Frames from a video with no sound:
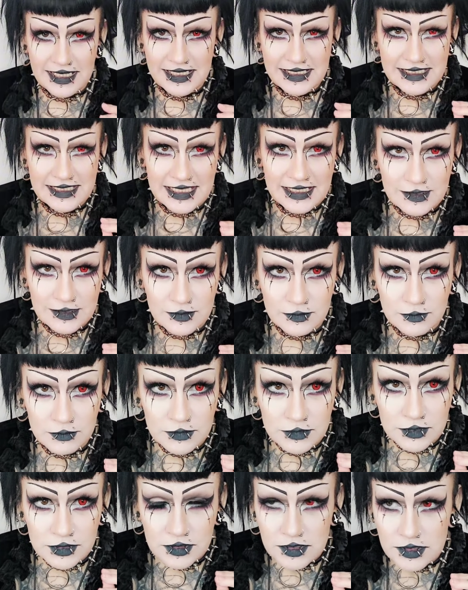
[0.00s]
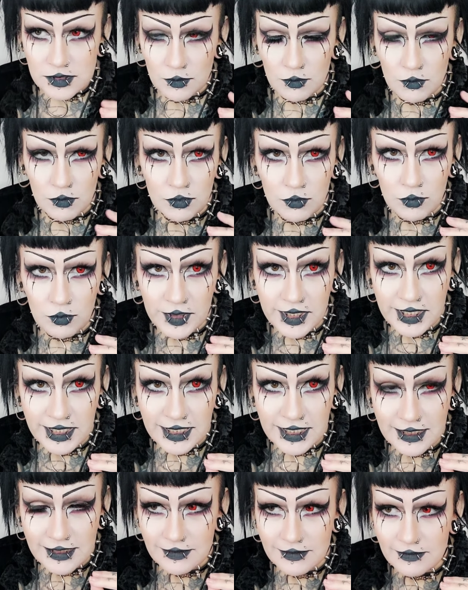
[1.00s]
see some
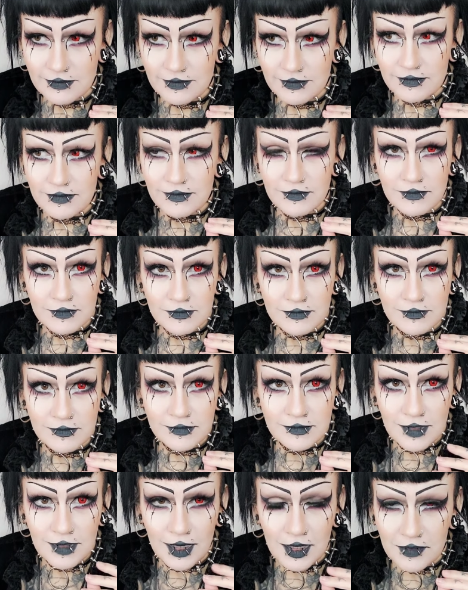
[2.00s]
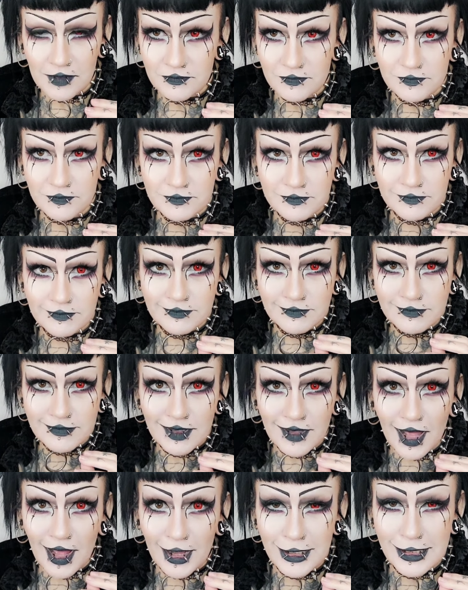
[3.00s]
wicked goth
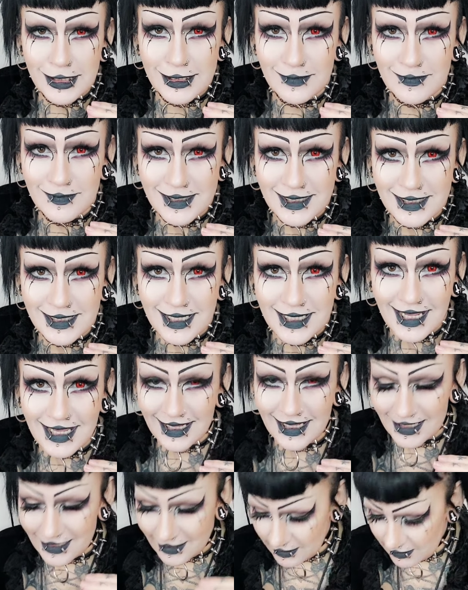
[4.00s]
items in here.